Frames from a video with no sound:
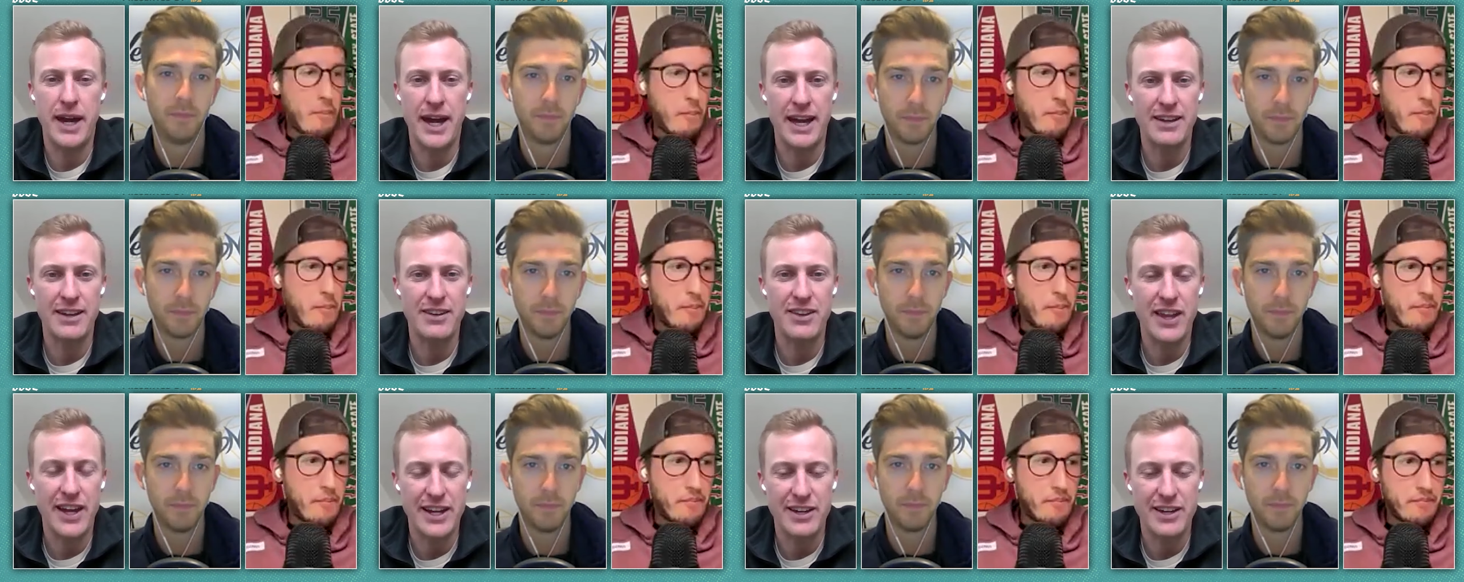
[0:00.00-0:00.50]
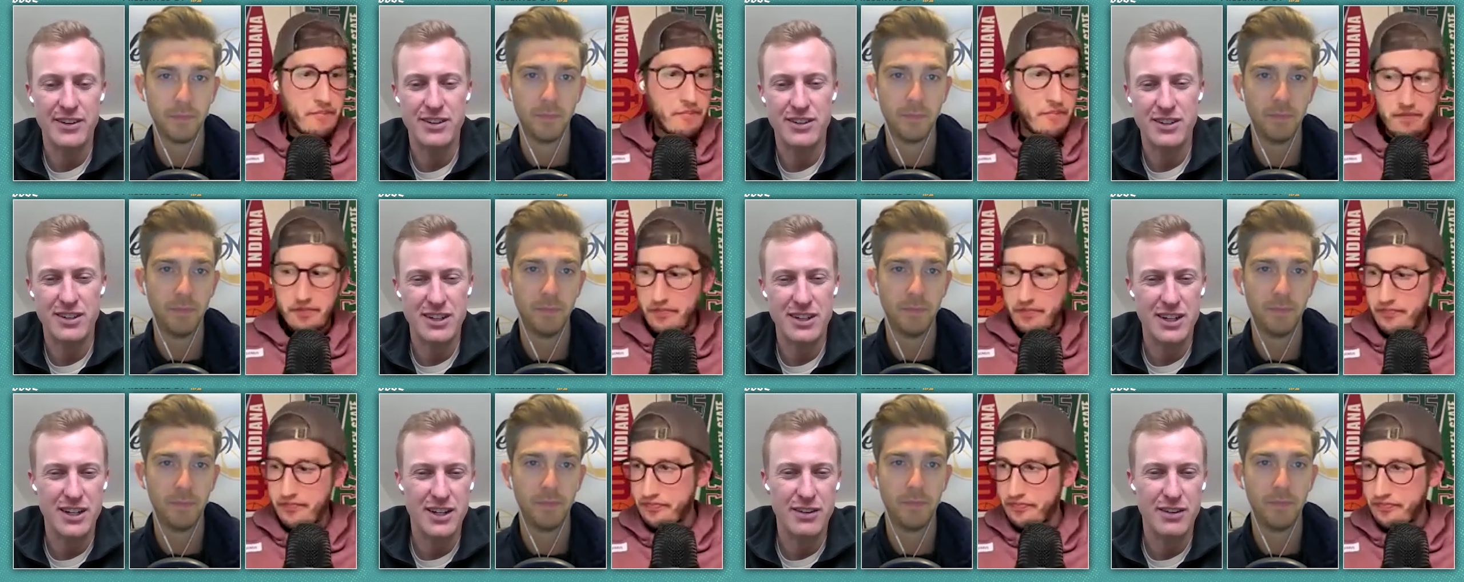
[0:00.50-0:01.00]

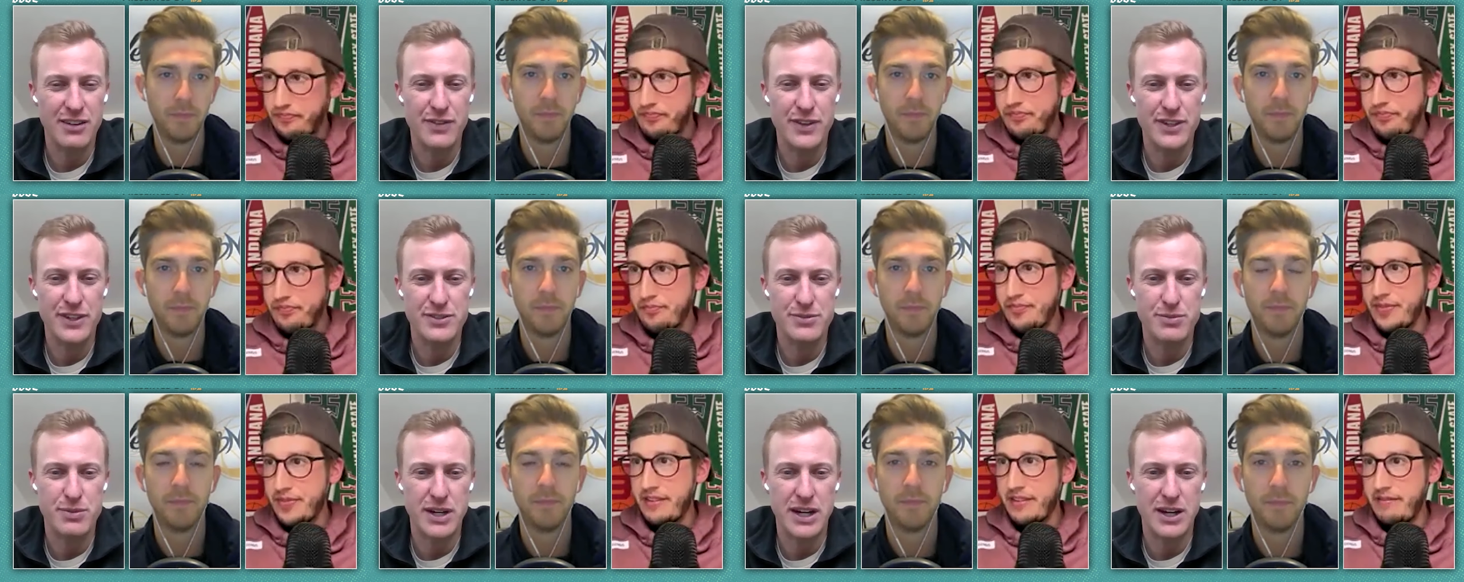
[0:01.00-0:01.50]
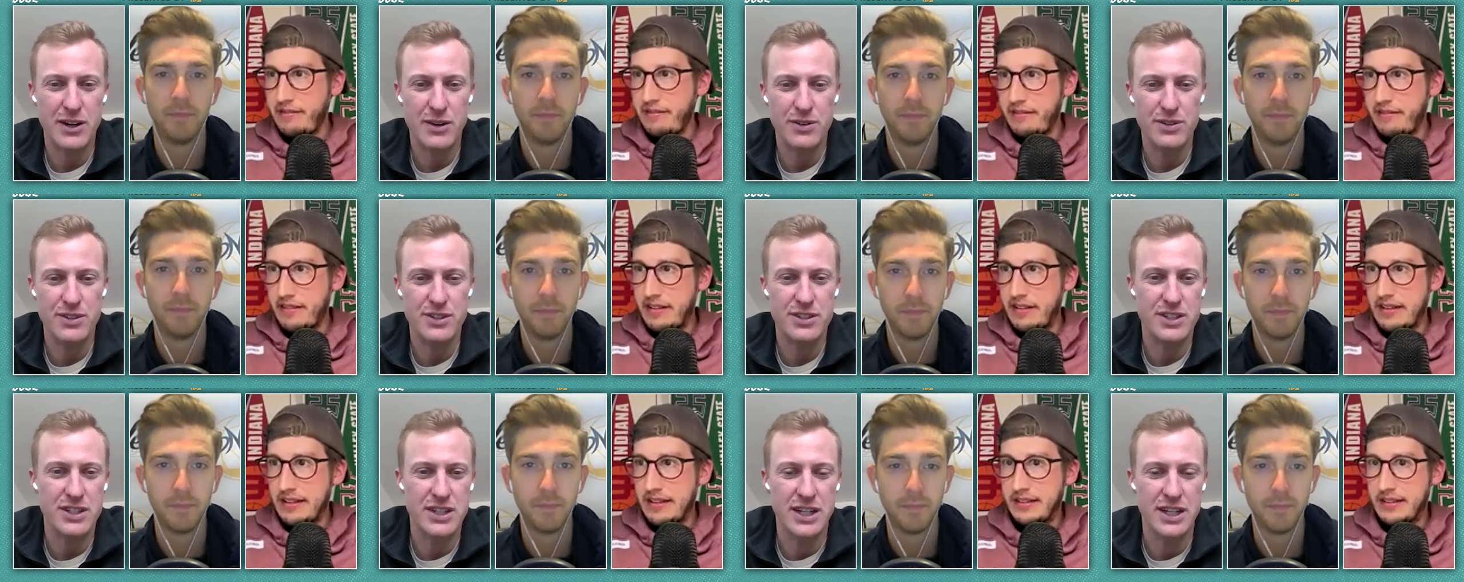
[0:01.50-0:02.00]
Speaker 1: headliner of this
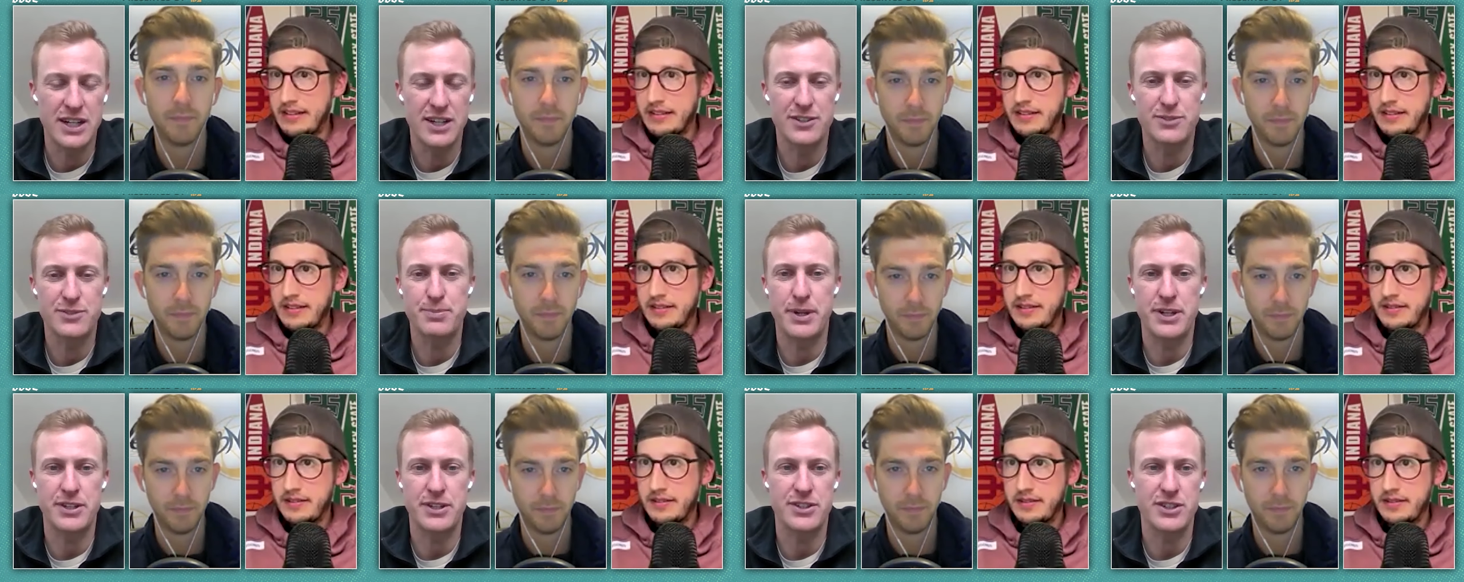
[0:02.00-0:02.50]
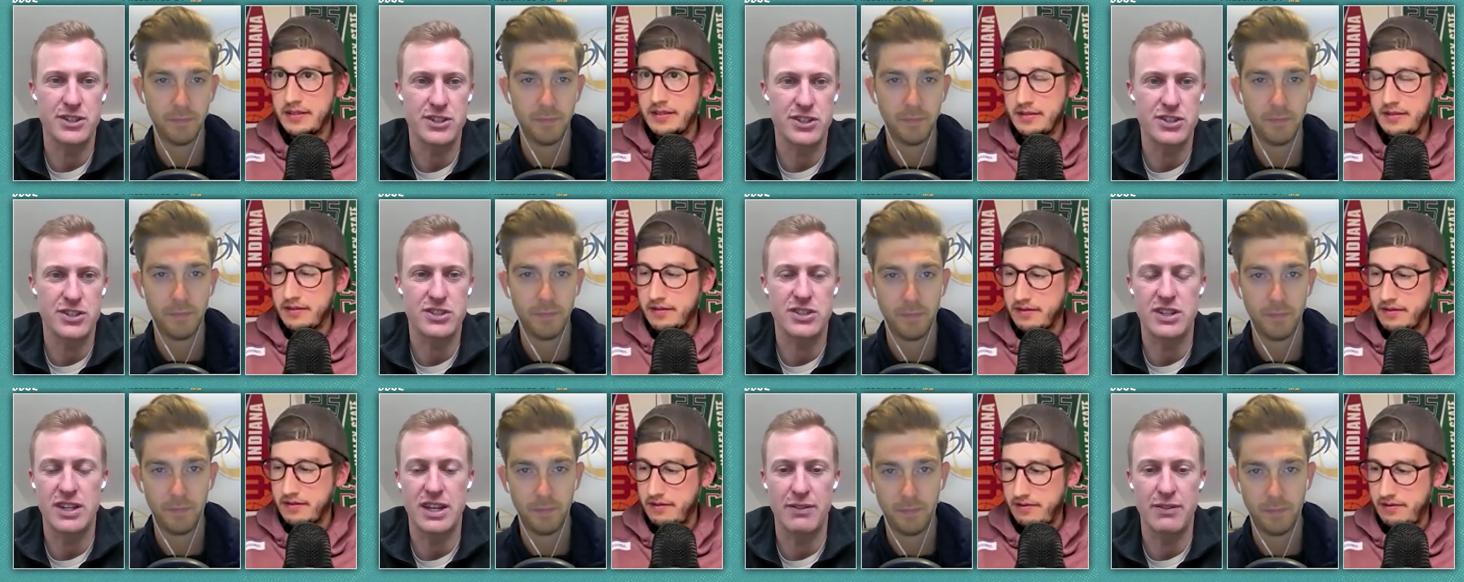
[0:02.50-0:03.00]
round, uh, especially
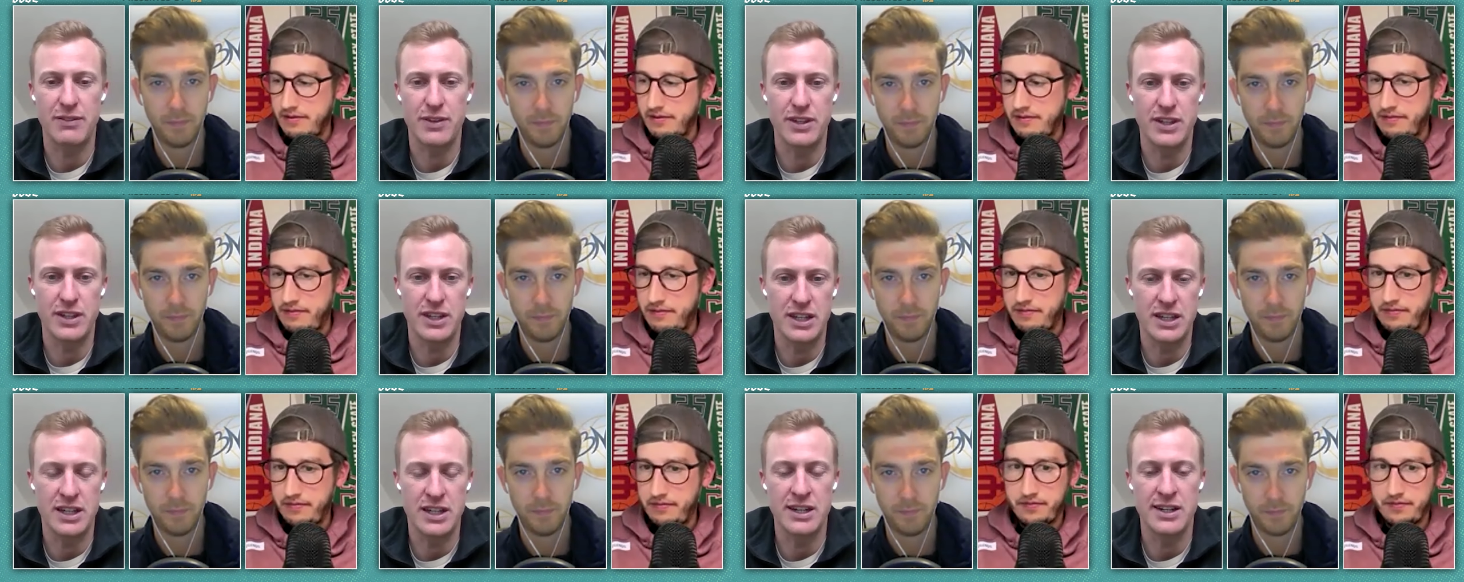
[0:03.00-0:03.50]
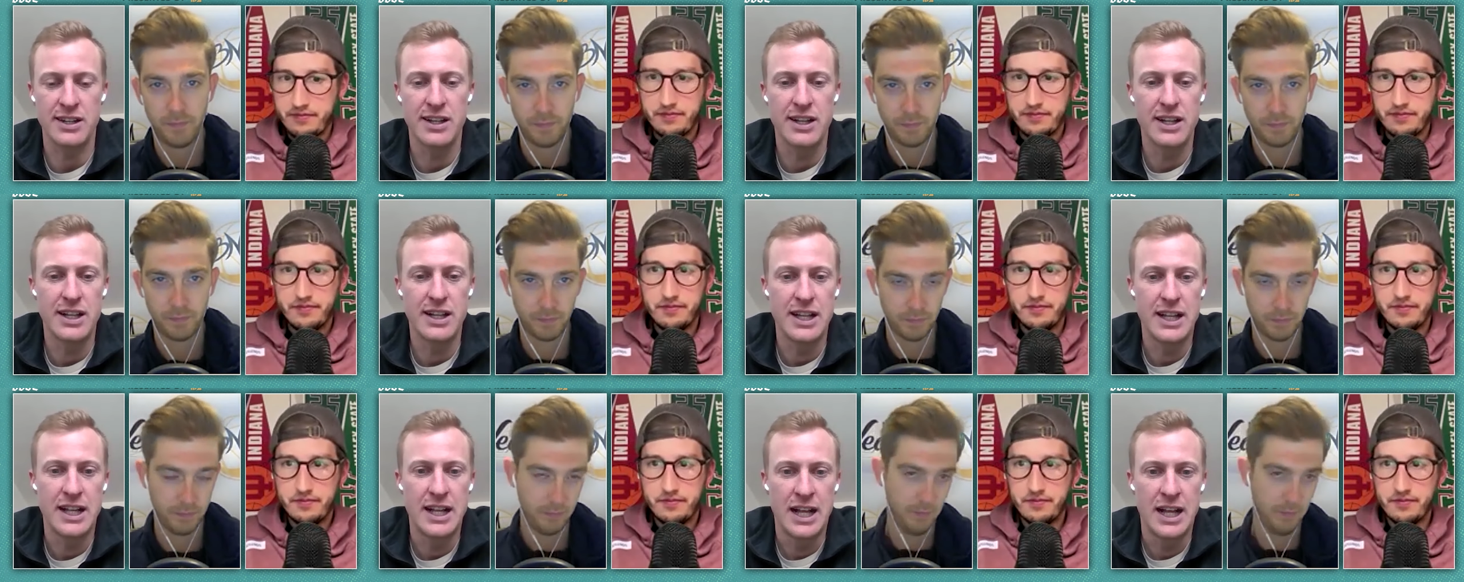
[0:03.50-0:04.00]
just given the uh,
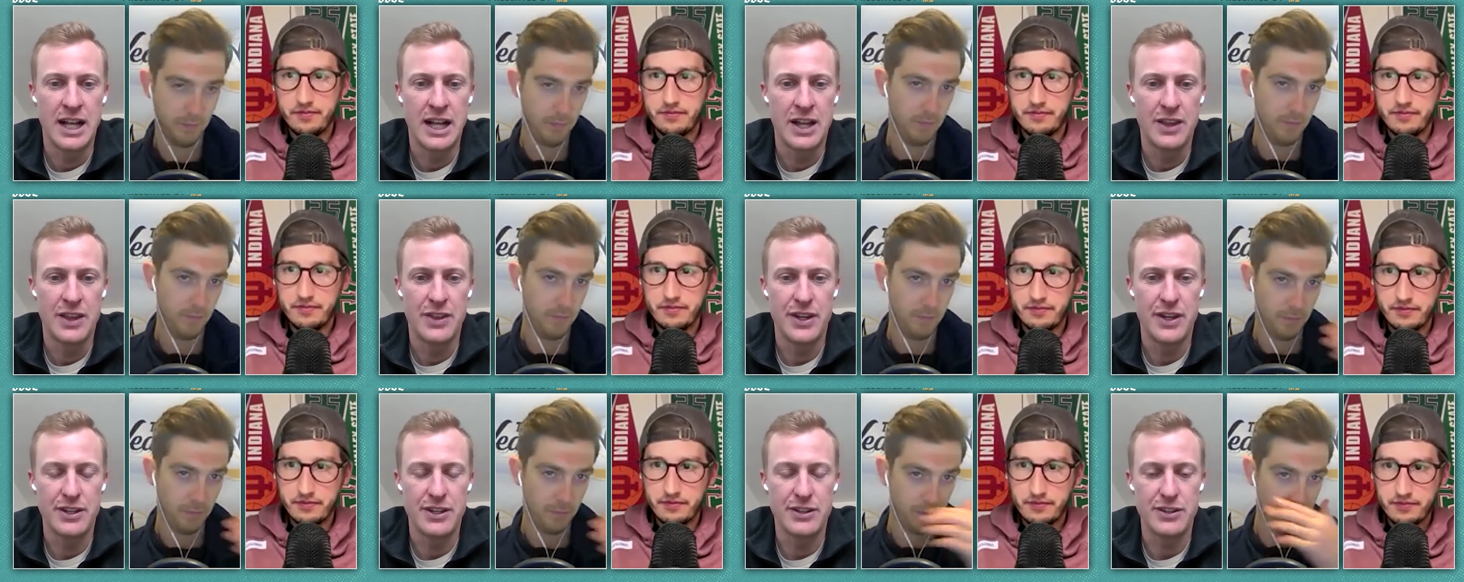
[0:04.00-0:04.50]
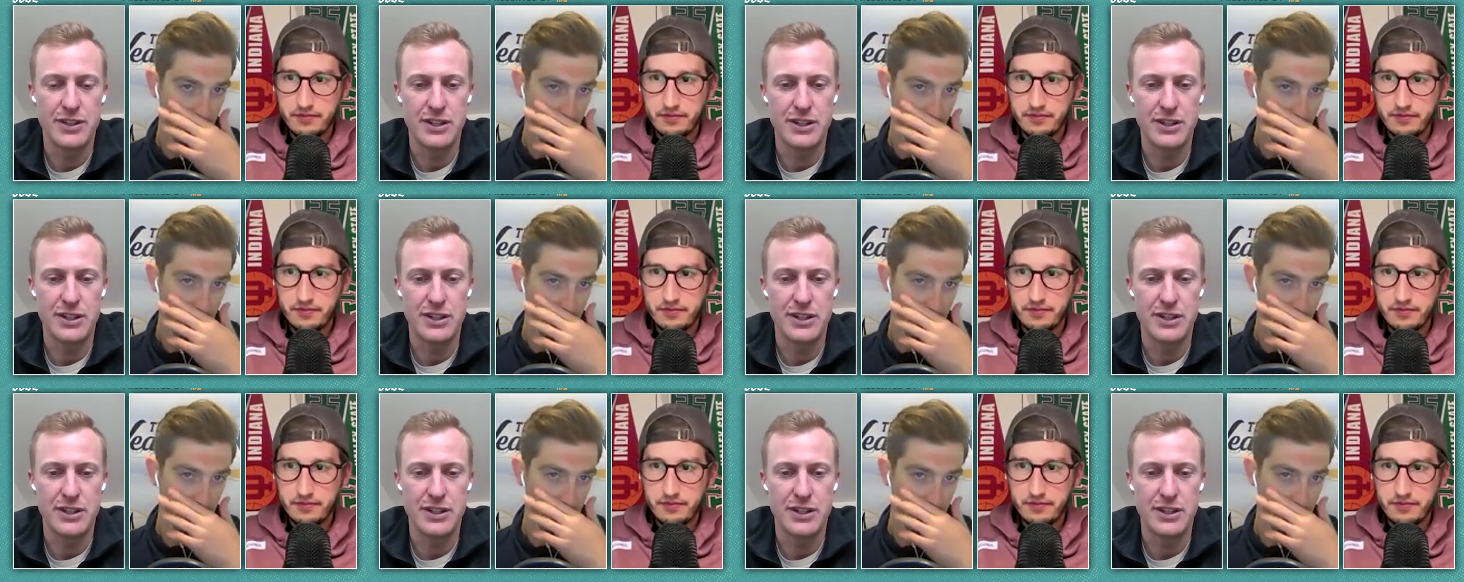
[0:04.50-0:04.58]
the